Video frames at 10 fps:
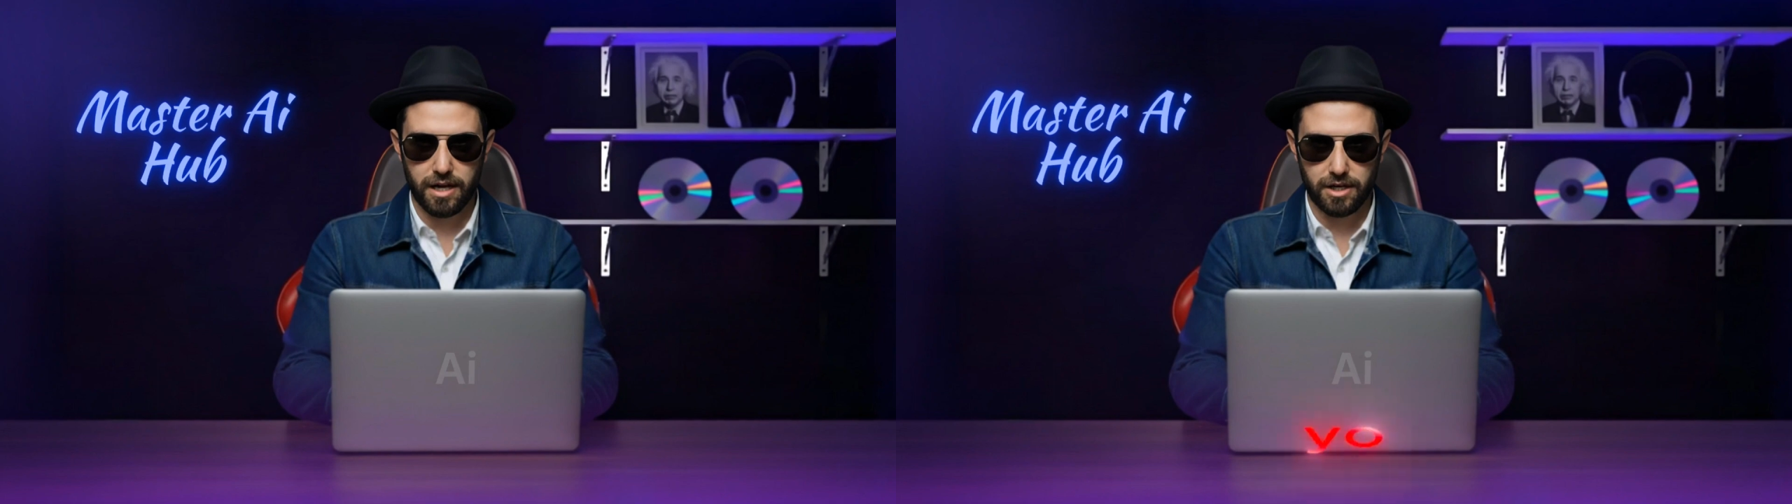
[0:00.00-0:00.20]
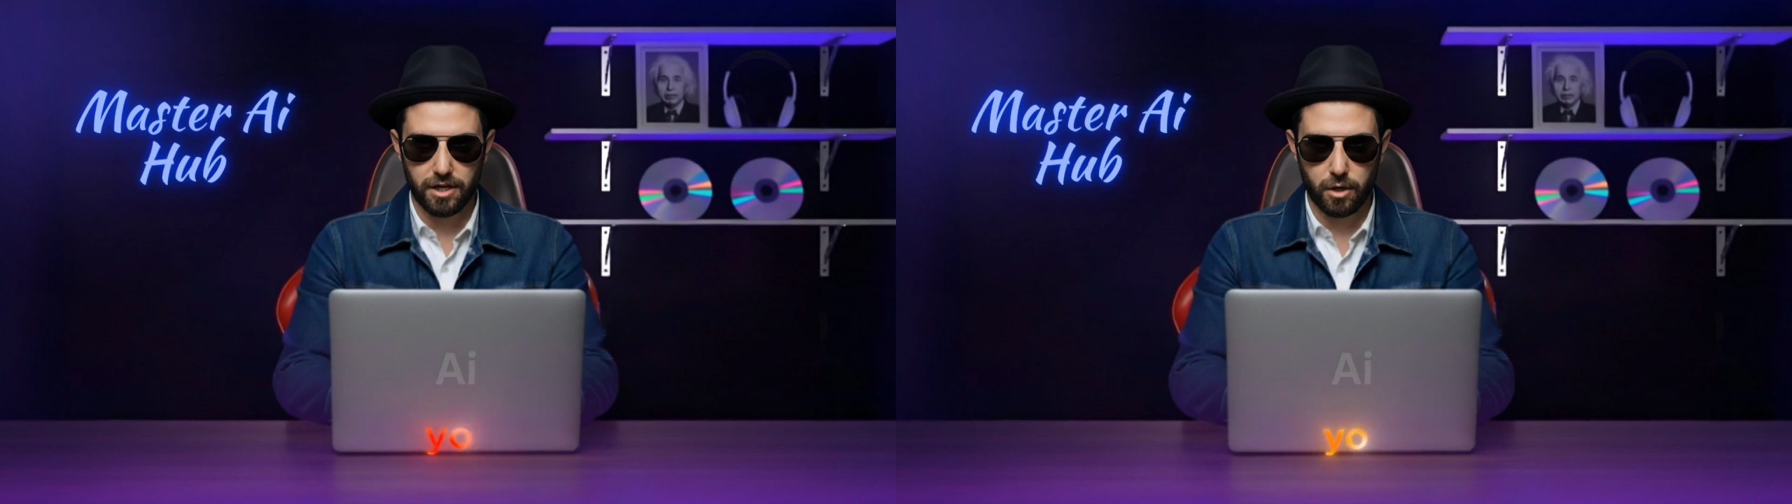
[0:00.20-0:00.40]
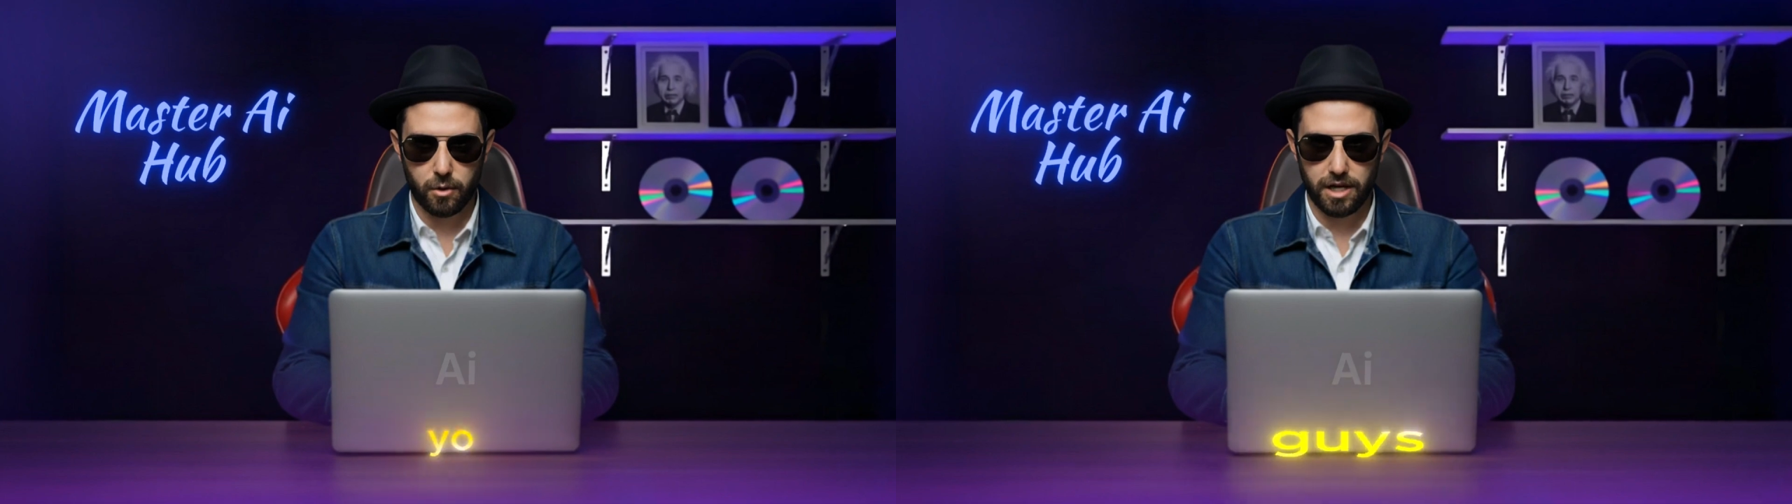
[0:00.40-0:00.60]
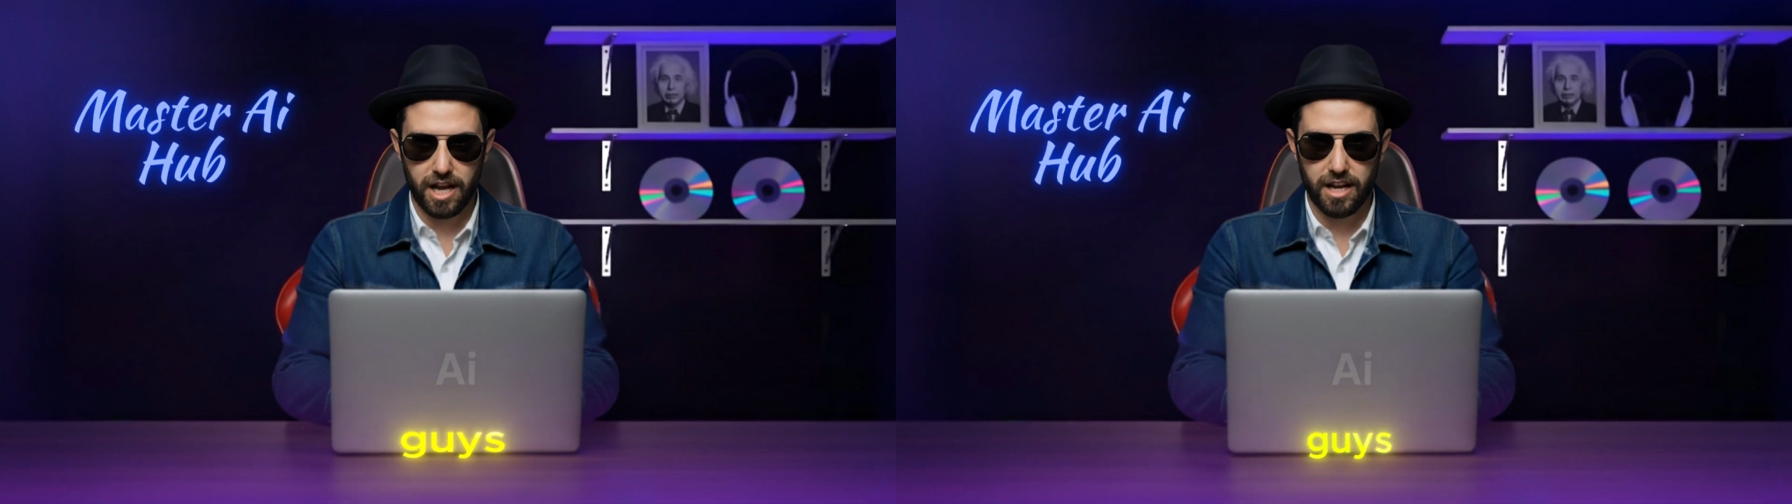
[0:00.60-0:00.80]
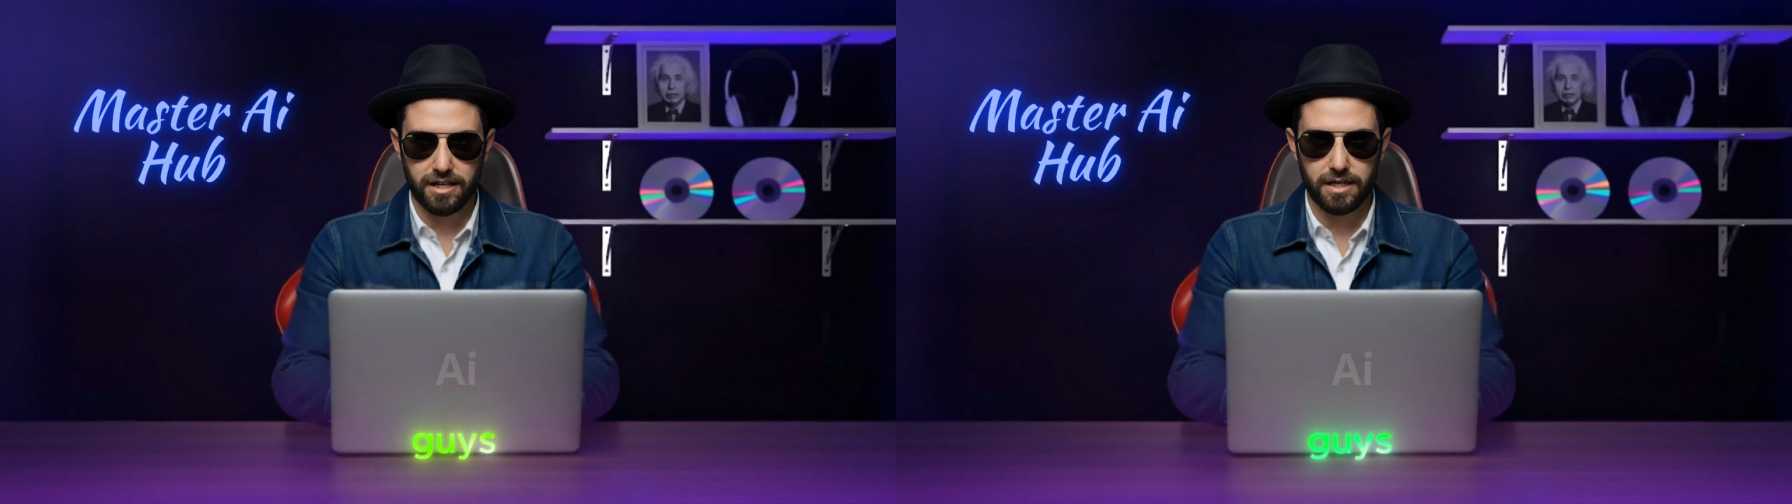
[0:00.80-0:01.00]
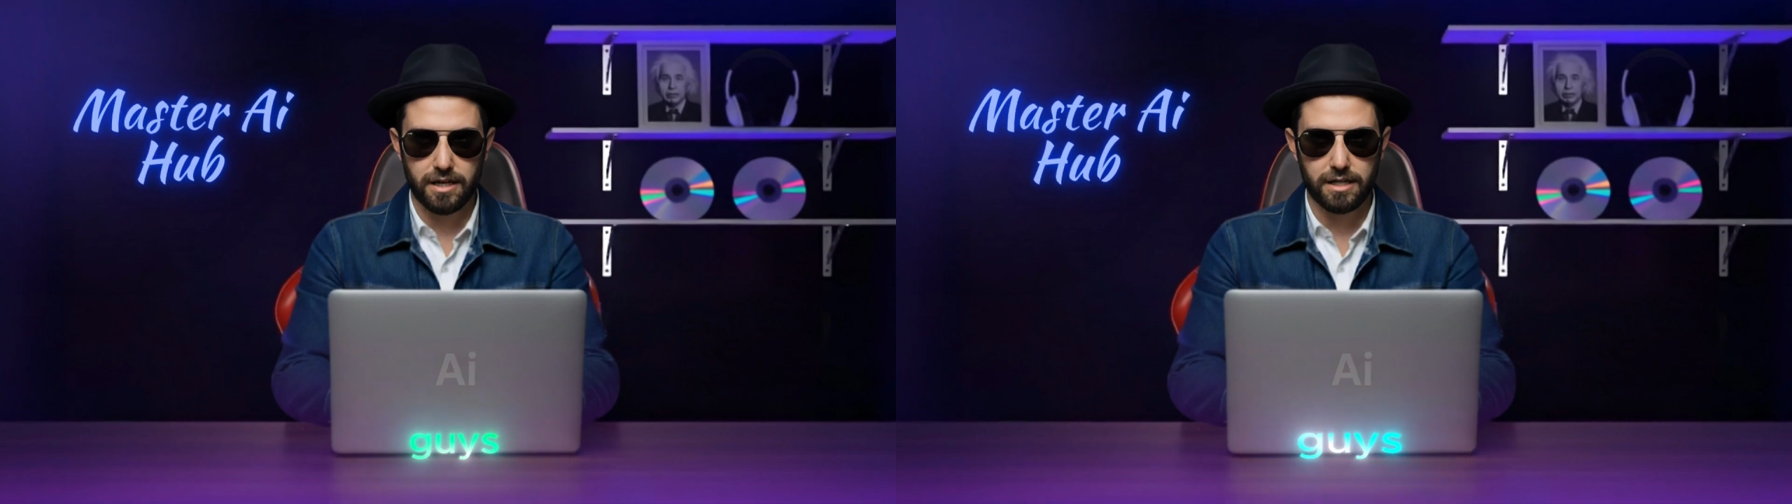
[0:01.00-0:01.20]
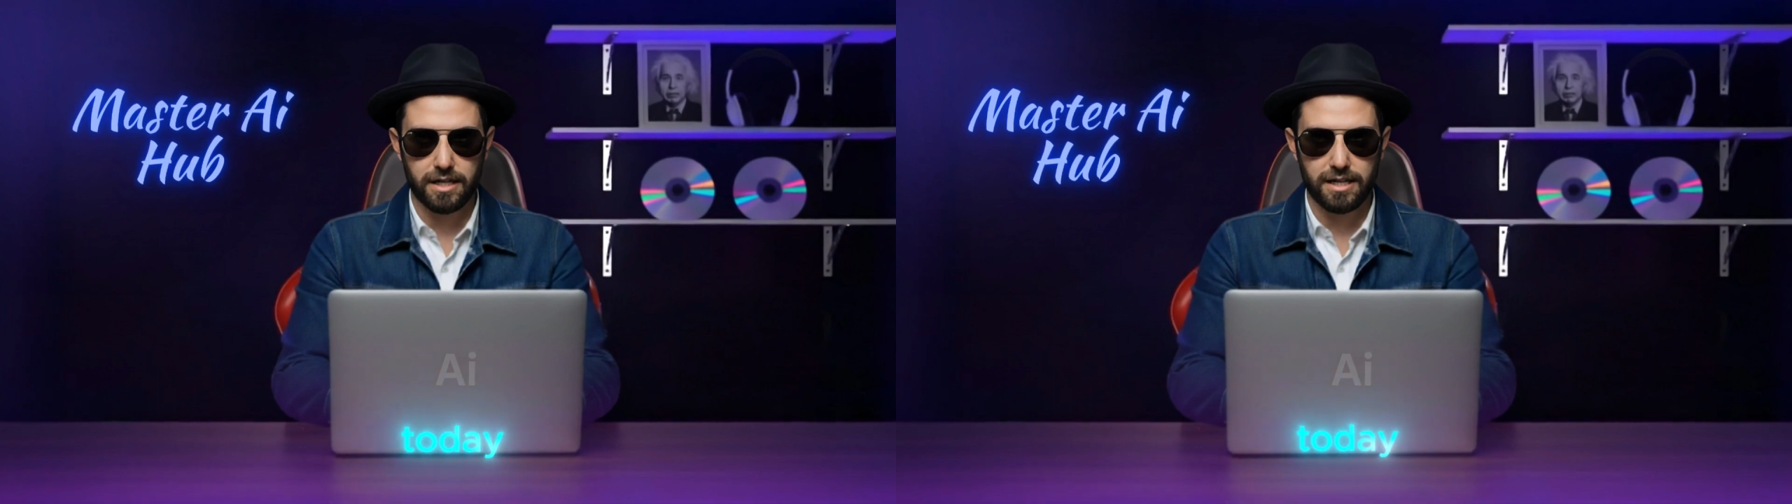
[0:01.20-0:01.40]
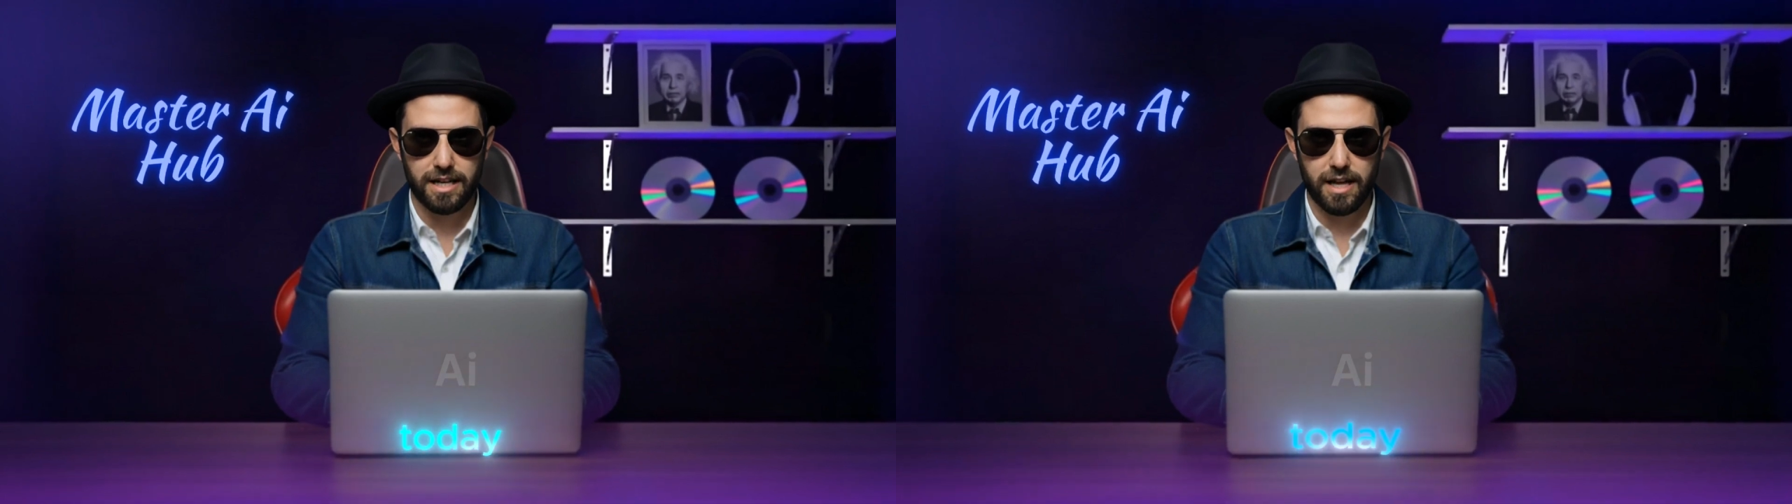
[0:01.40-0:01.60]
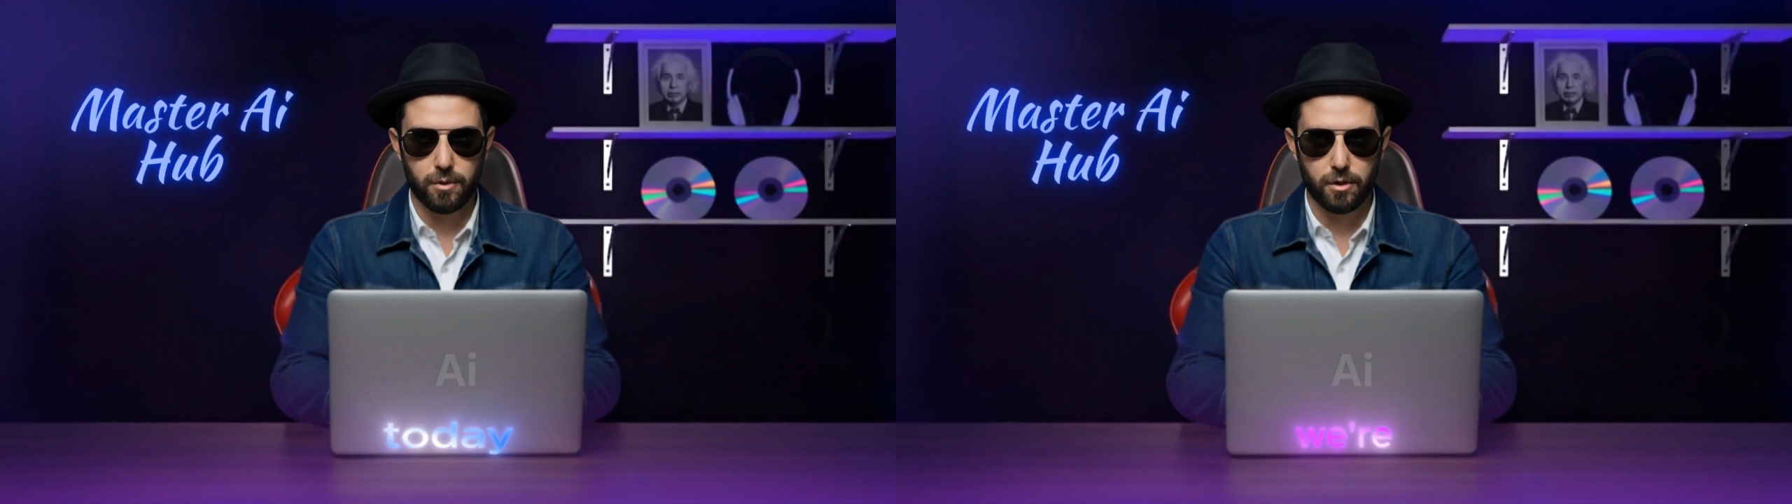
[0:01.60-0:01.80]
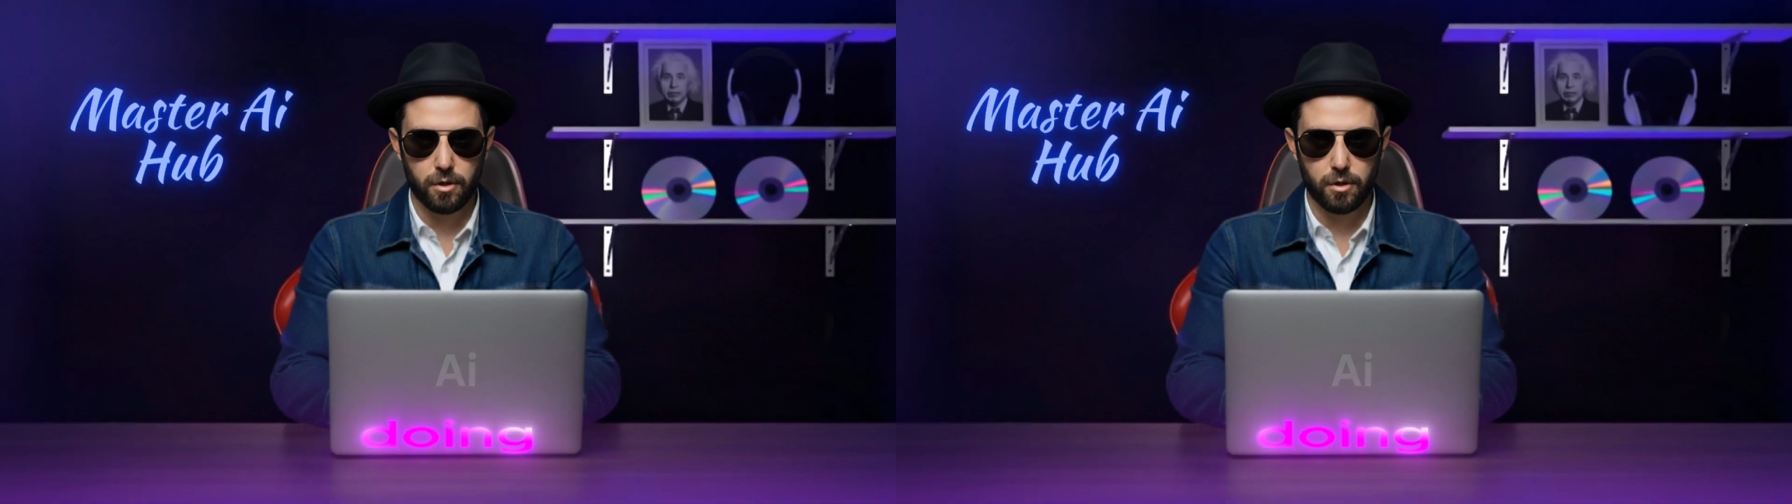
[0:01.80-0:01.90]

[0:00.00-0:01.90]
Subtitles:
Yo guys, today we're